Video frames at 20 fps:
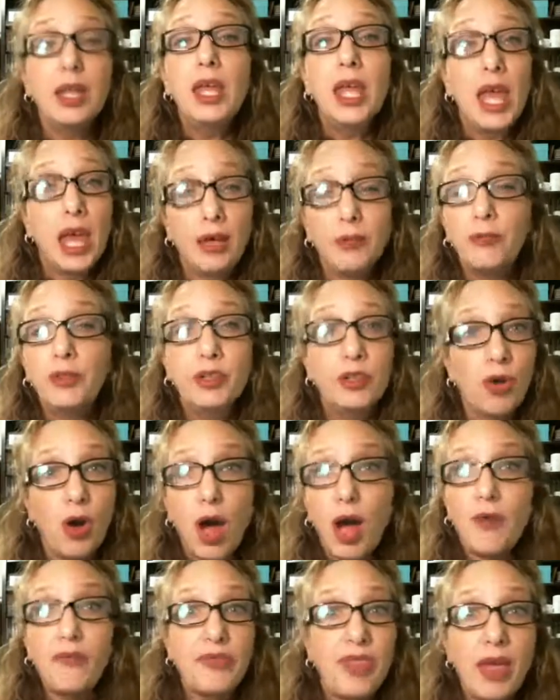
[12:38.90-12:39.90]
And when you're
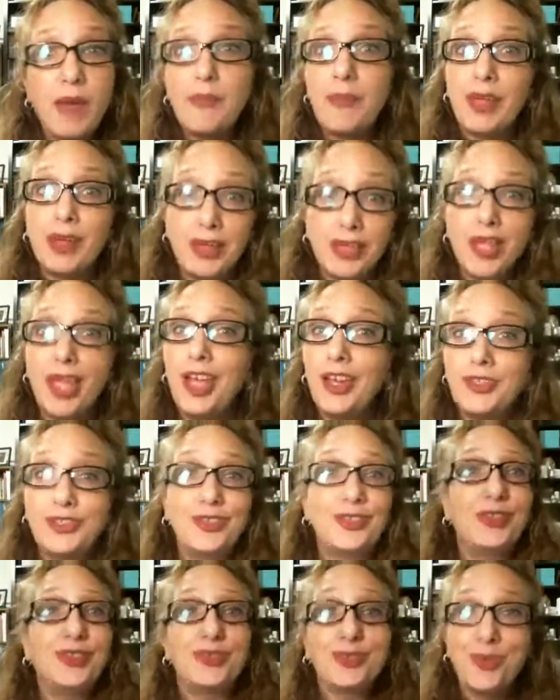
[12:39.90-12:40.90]
off that medication,
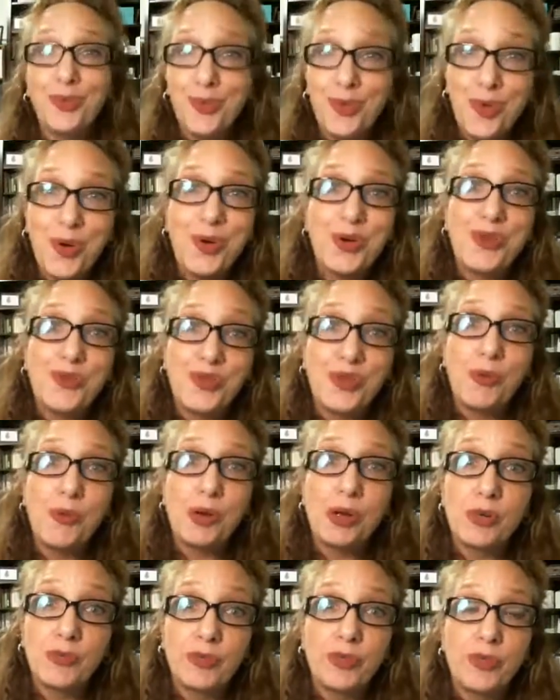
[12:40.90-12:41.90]
it's a wonderful,
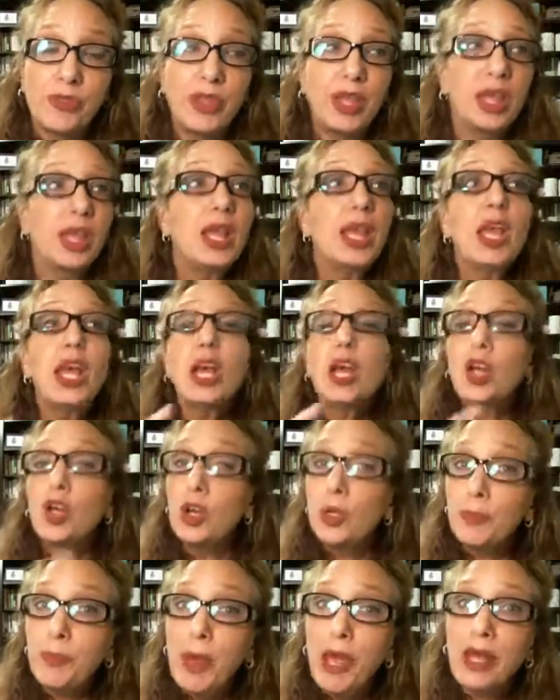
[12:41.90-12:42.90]
wonderful thing.
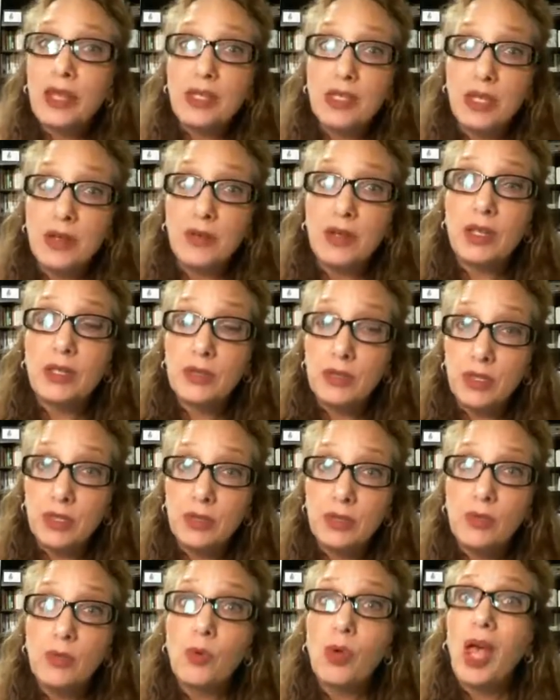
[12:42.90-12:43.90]
Good bacteria
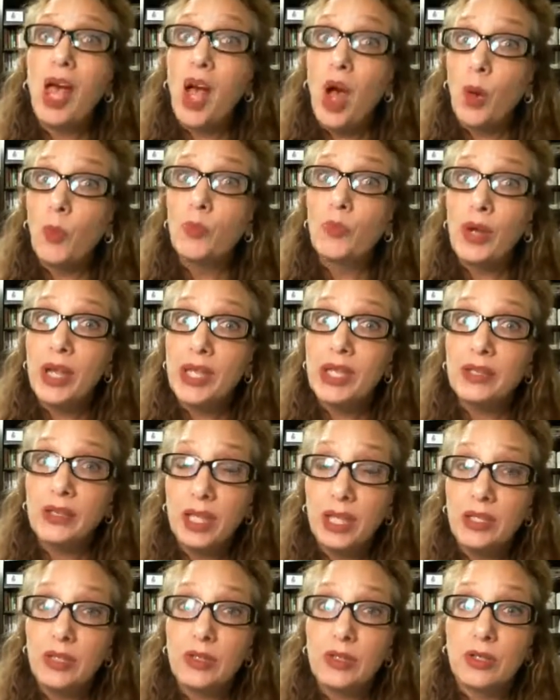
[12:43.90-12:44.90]
too will help
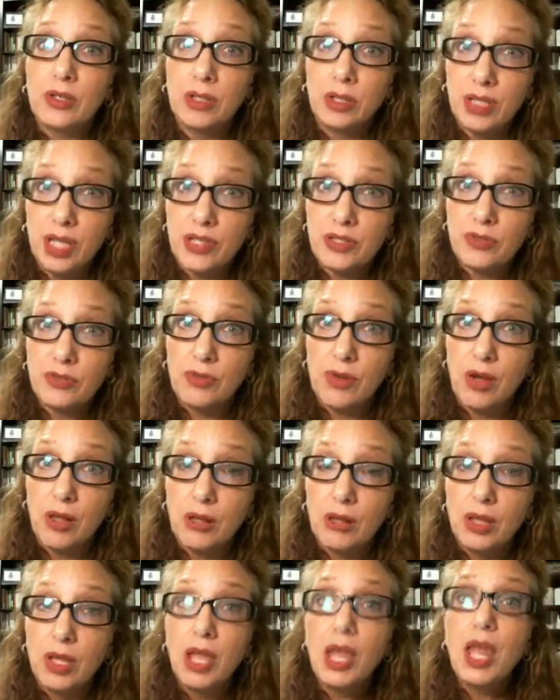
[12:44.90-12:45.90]
regulate your cholesterol,
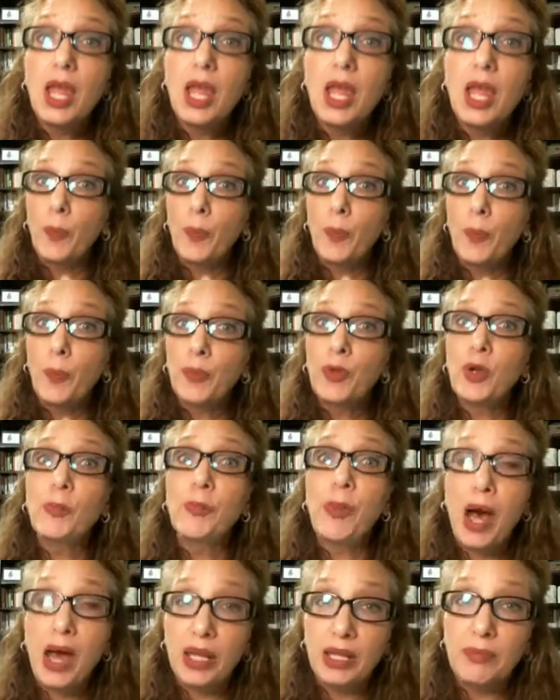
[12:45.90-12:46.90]
help your
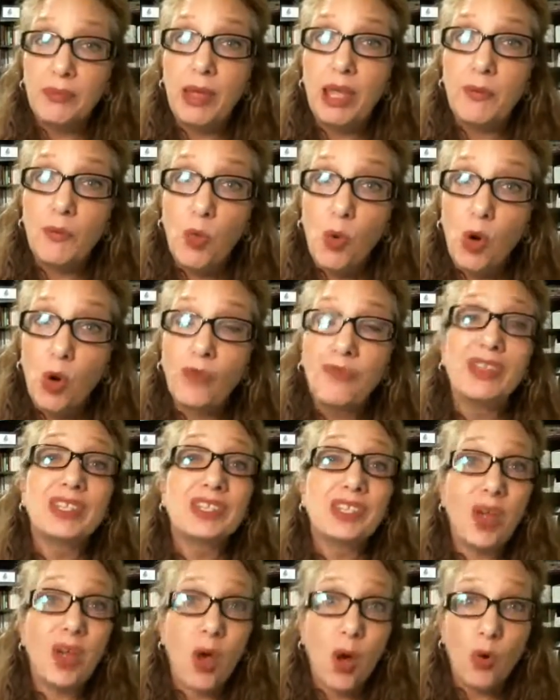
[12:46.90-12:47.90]
body make more of its
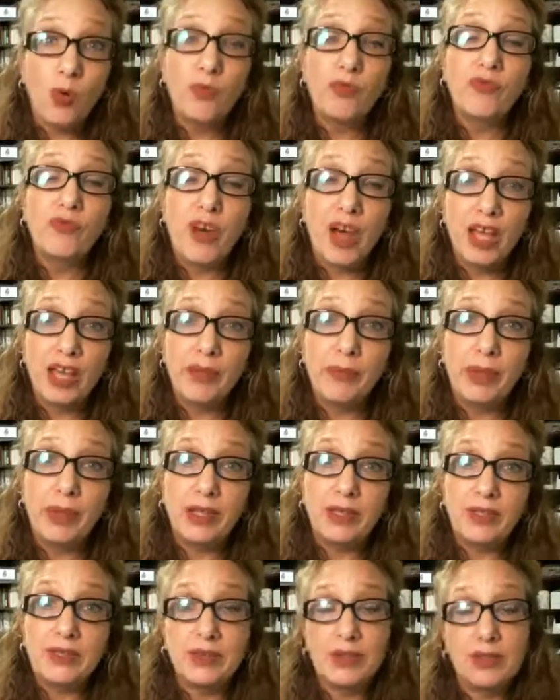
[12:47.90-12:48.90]
own
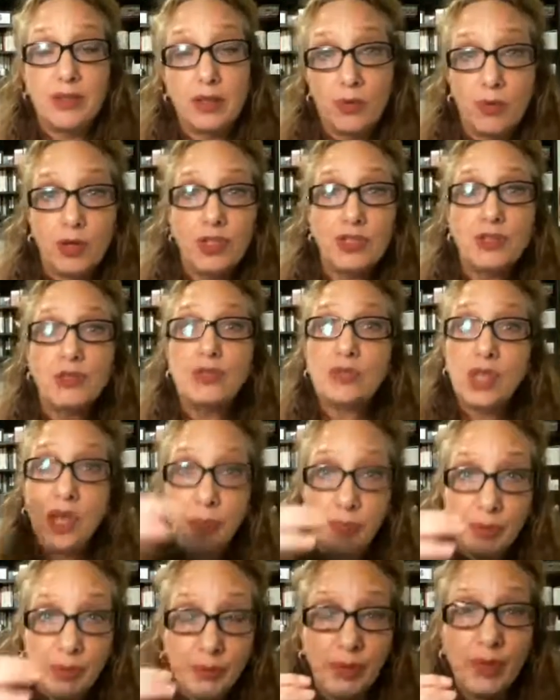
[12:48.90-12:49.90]
vitamins. The ones you
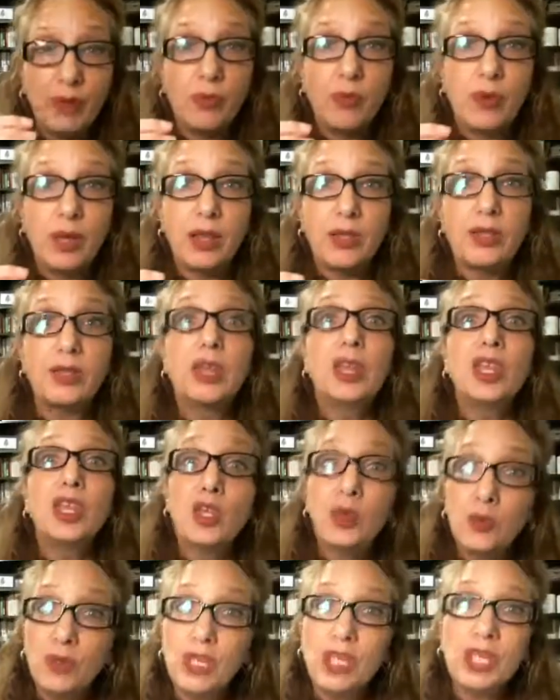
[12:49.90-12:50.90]
supplement with,
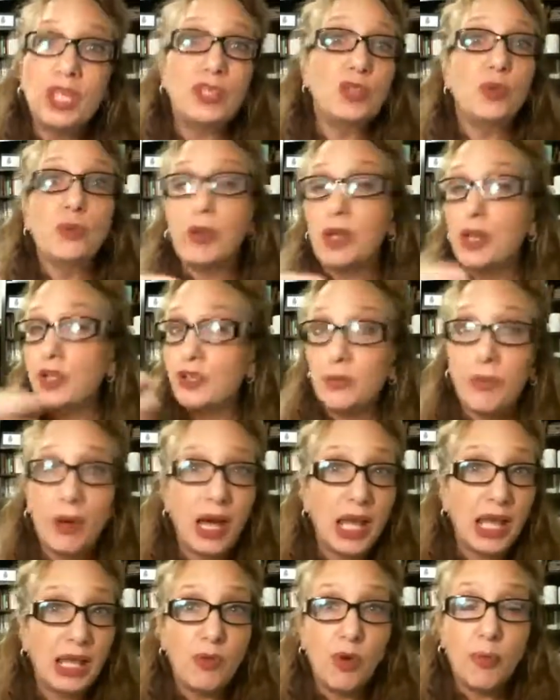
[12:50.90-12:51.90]
you need to, because your
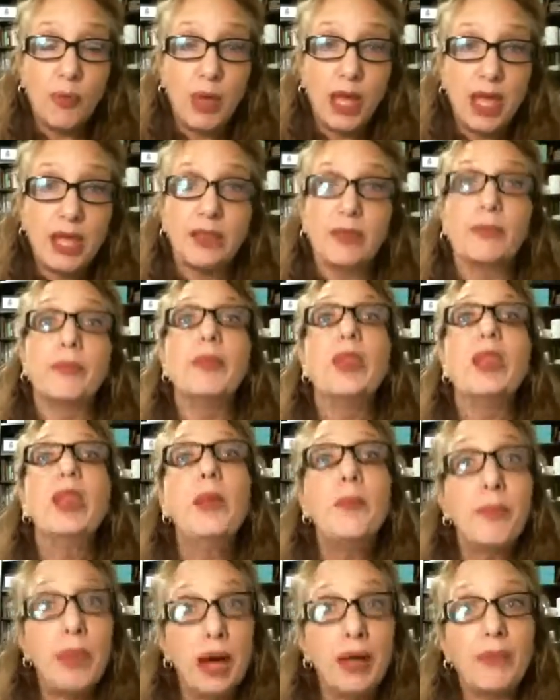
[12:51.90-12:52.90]
body won't make them.
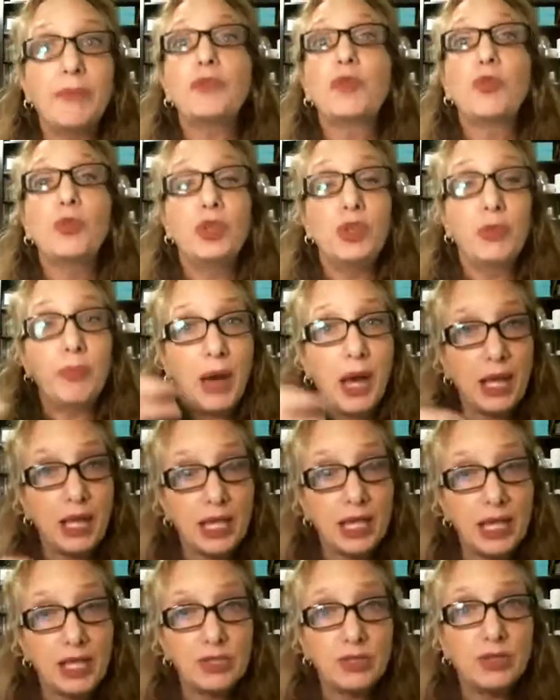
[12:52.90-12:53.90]
But when your body
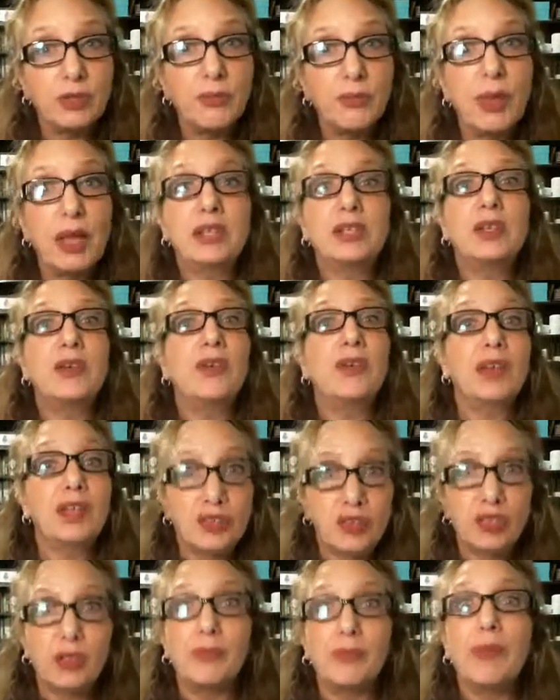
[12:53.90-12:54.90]
gets good bacteria, it's
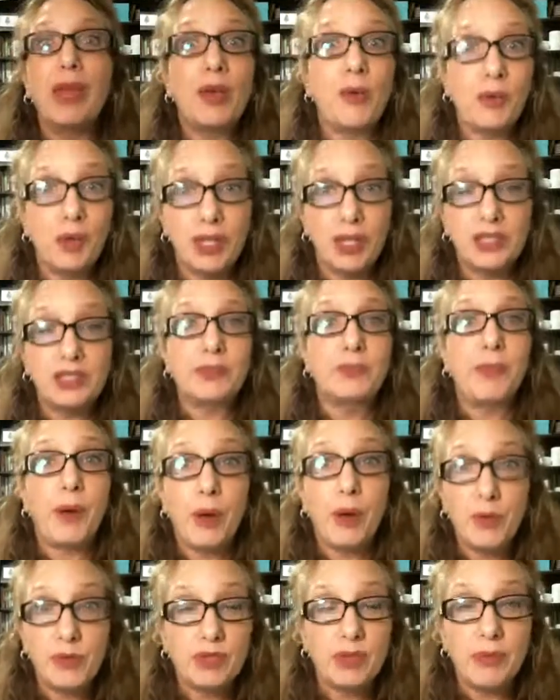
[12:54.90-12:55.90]
going to make what it's
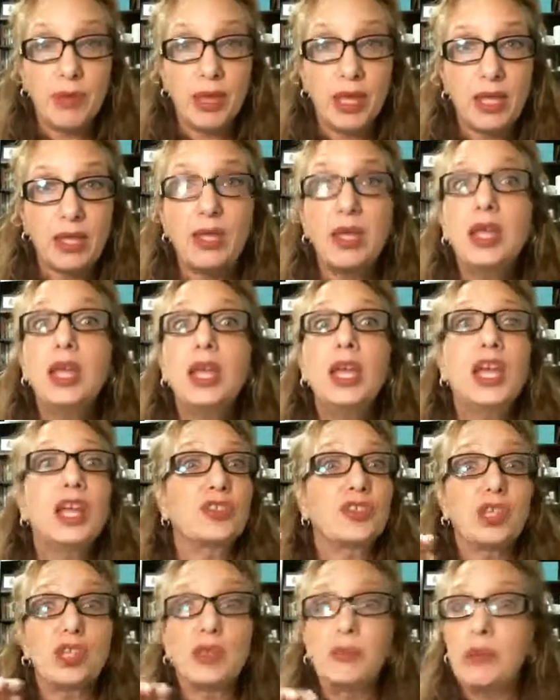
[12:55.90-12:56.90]
supposed to make. It's
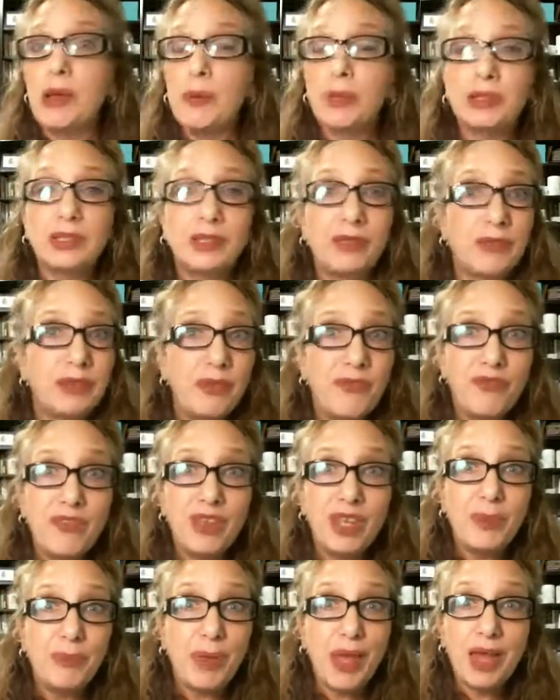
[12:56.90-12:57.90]
going to be able to
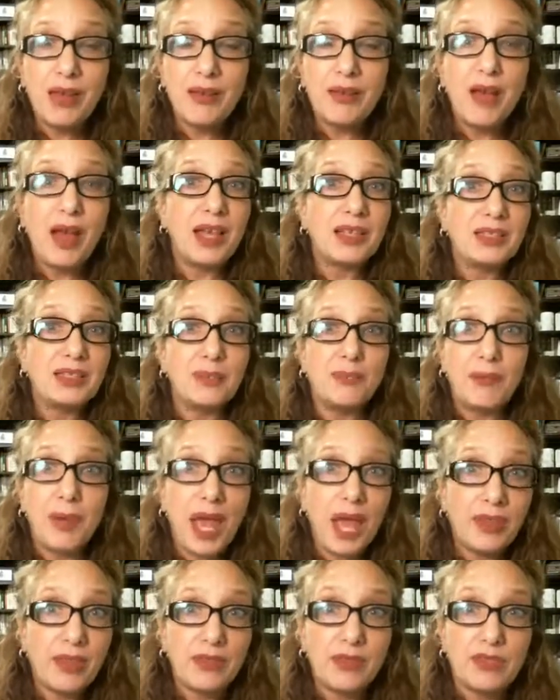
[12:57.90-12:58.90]
defeat bad guys and
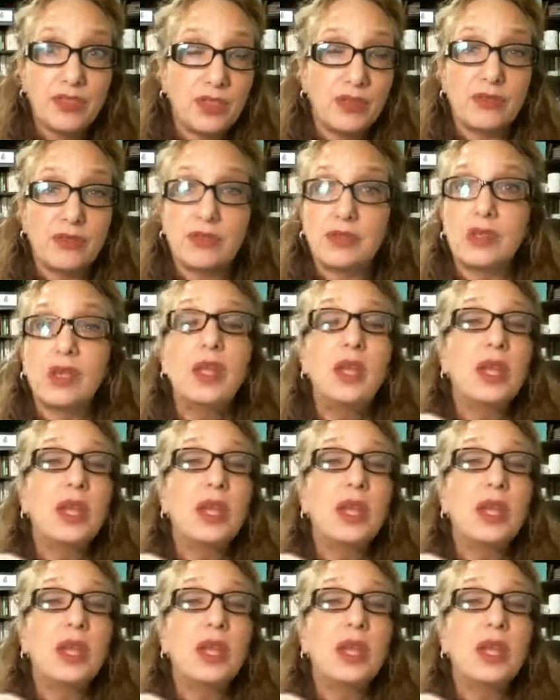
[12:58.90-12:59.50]
pathogens.